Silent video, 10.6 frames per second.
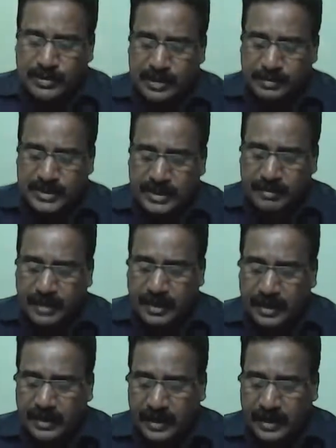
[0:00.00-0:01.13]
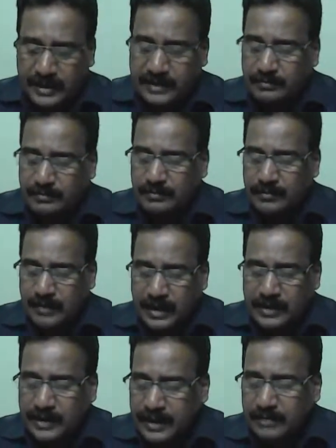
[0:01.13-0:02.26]
number 7 and 9. I
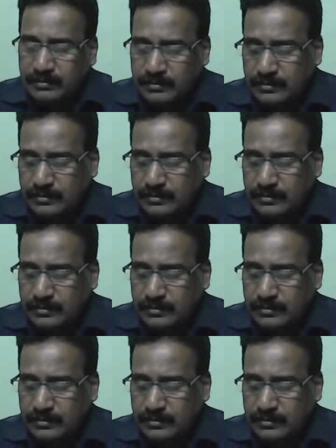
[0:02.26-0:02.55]
think